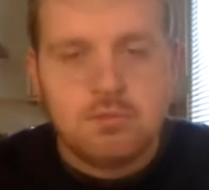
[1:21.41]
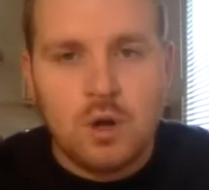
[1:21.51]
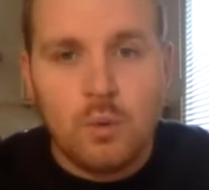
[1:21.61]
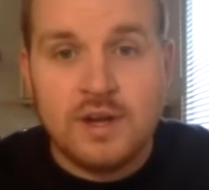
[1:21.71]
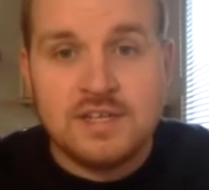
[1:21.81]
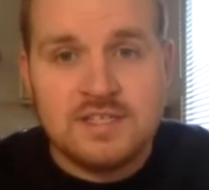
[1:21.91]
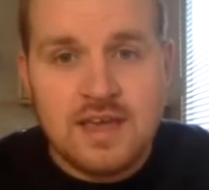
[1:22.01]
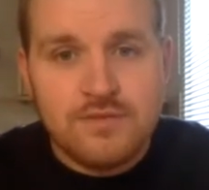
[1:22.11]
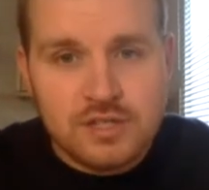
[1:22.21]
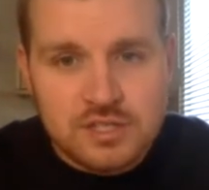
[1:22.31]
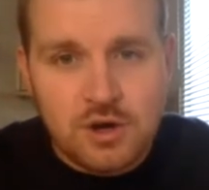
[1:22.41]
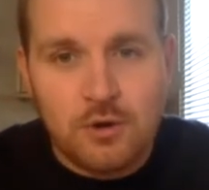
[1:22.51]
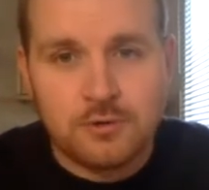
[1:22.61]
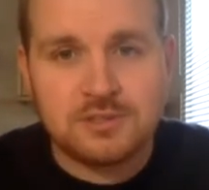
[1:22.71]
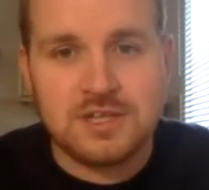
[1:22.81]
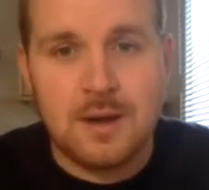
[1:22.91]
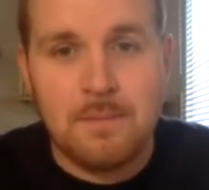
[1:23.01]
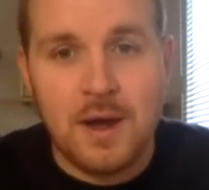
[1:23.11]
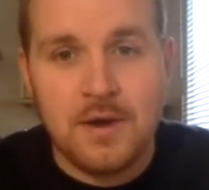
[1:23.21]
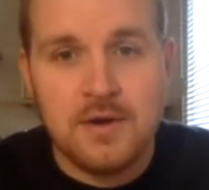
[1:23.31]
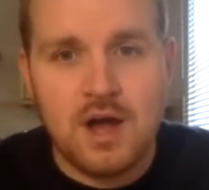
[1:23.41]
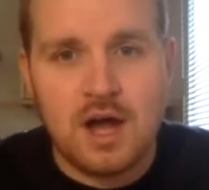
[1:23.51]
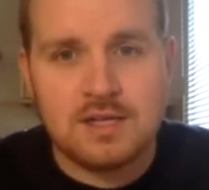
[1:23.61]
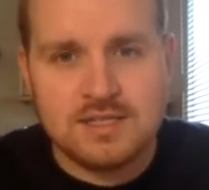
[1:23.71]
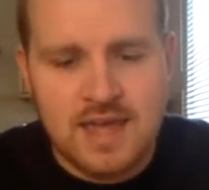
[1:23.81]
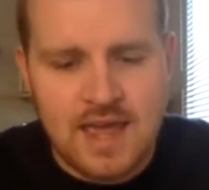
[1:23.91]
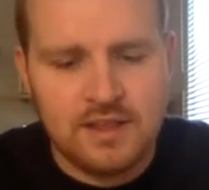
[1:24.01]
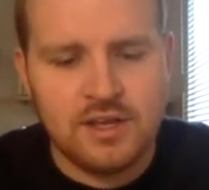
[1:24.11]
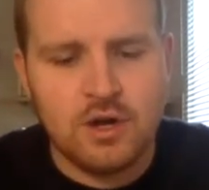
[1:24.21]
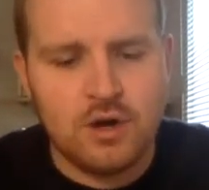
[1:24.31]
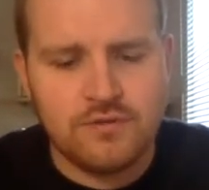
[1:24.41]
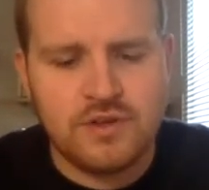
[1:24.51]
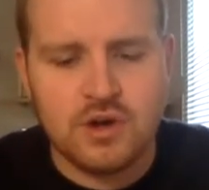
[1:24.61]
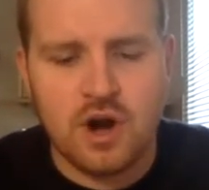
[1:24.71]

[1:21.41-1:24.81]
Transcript: When David talks about a telling off here,